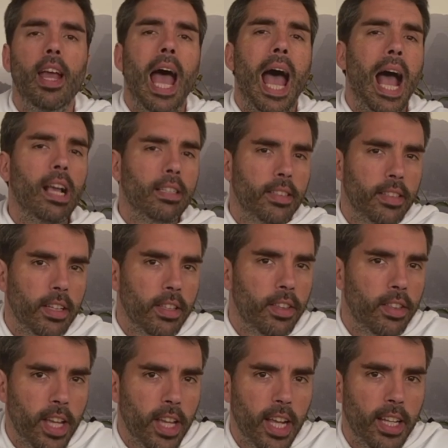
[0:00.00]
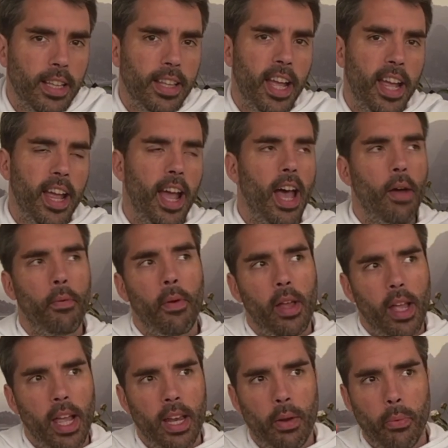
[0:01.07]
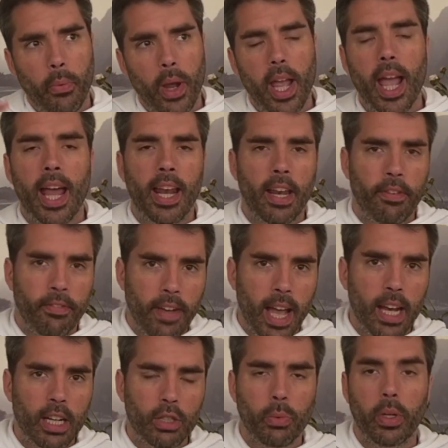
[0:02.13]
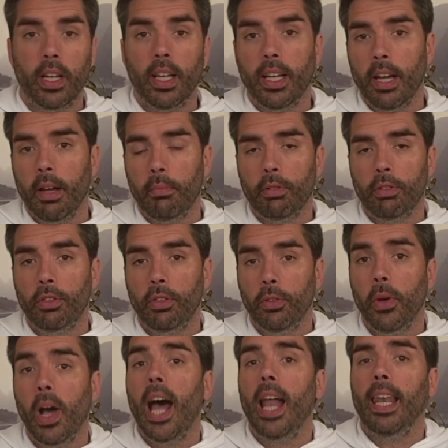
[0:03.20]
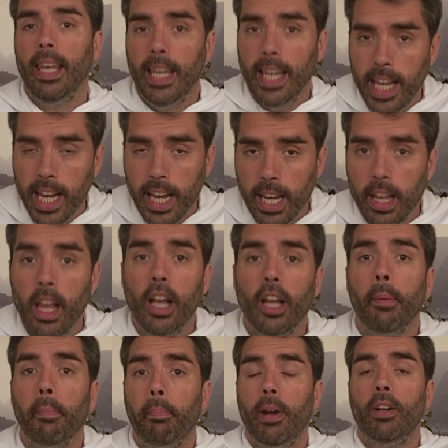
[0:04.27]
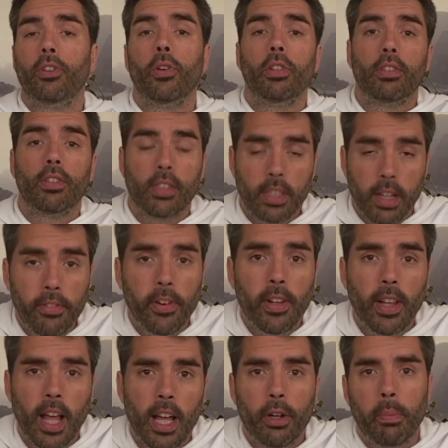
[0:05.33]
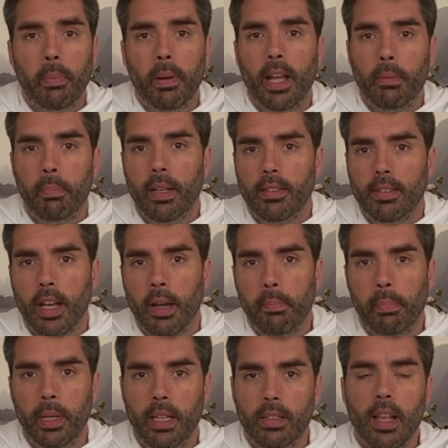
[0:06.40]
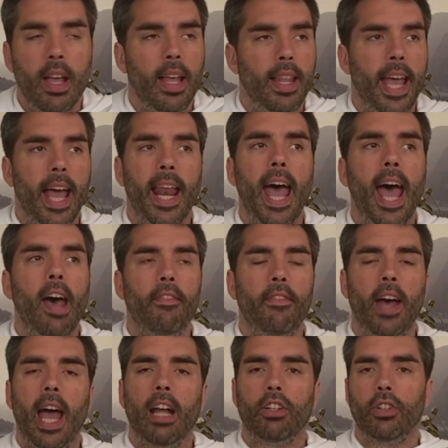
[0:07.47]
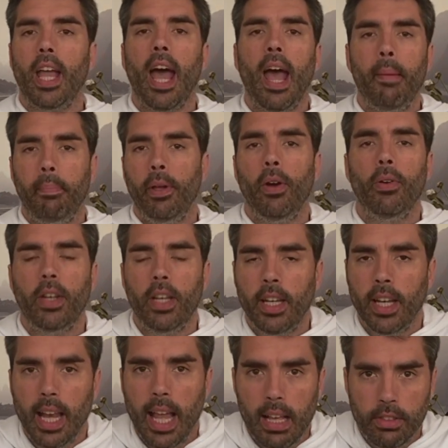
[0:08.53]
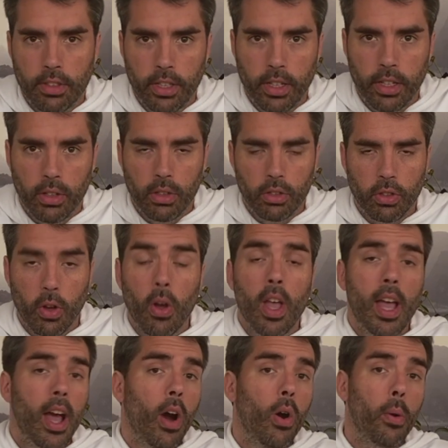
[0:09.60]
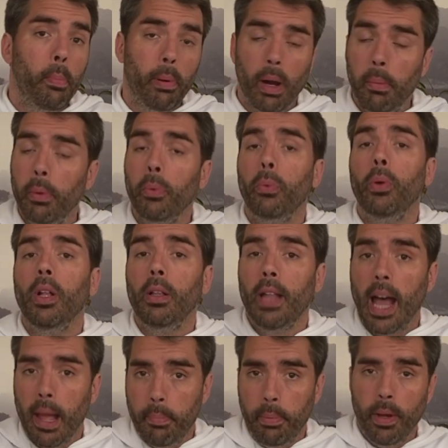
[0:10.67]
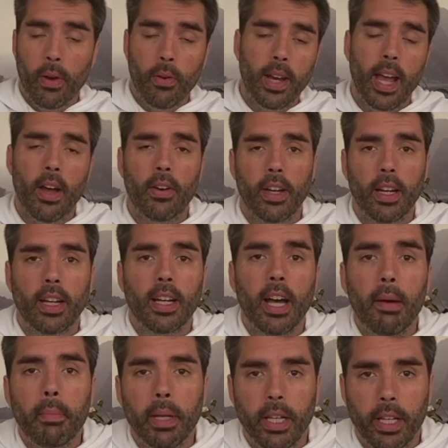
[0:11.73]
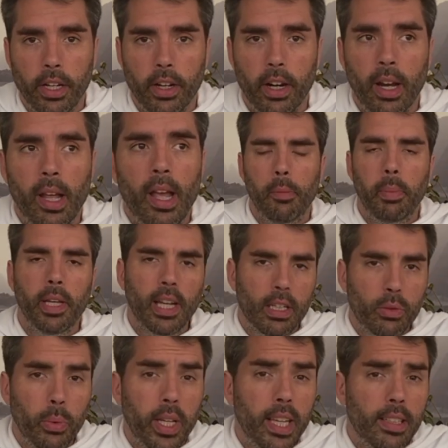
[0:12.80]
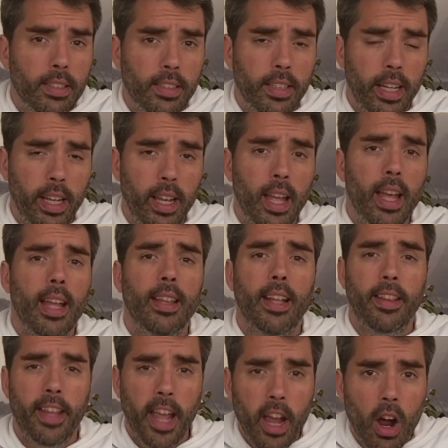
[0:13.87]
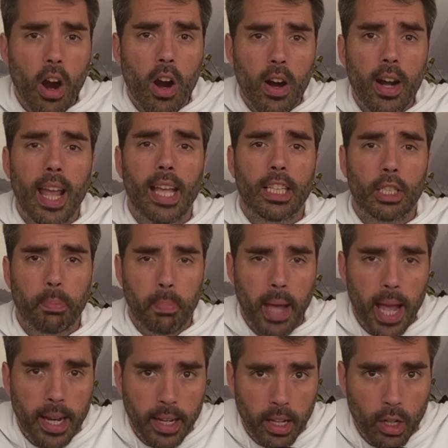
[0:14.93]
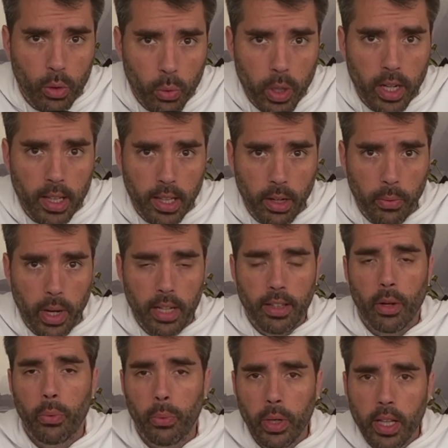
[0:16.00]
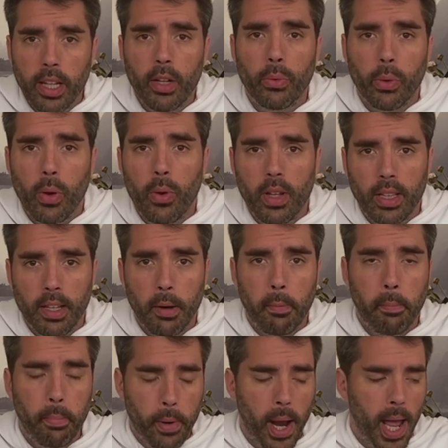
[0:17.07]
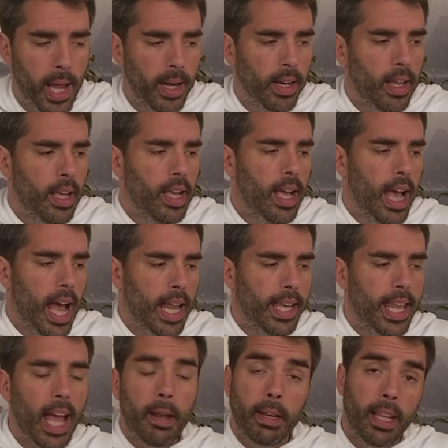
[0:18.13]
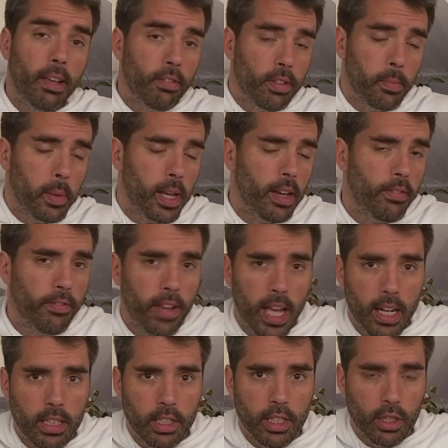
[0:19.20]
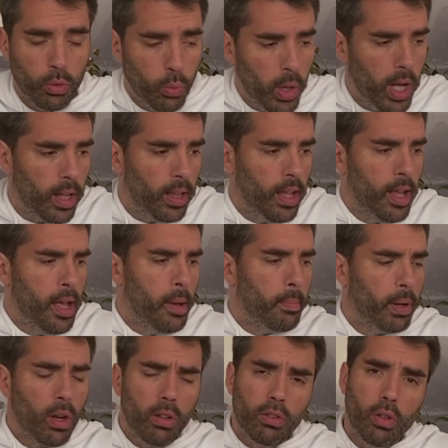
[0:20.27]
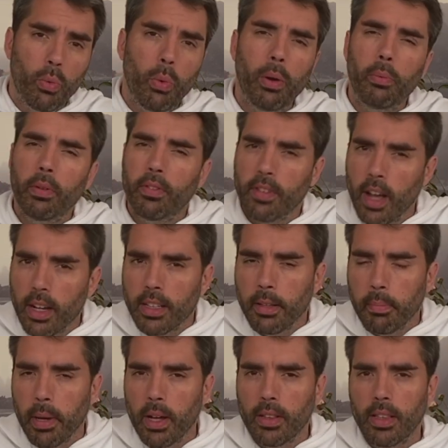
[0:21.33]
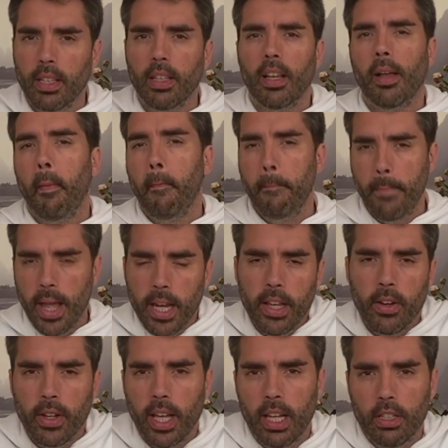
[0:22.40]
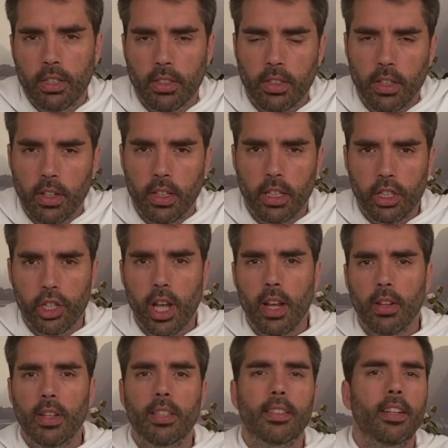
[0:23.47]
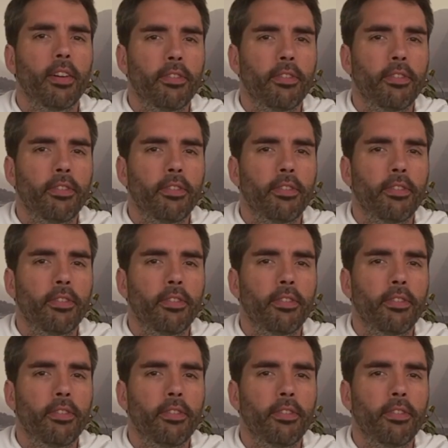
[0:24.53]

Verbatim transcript: I still think they have, in a way, an advantage when it comes to a lead compared to several other plant-based companies that have actually IPO'd in the last year or so, or probably will IPO now in the coming year, because we can see that they are expanding quickly, right? They're really growing their brand, and that gives them an advantage as well. But also, when we talked about many occasions here on the channel, is their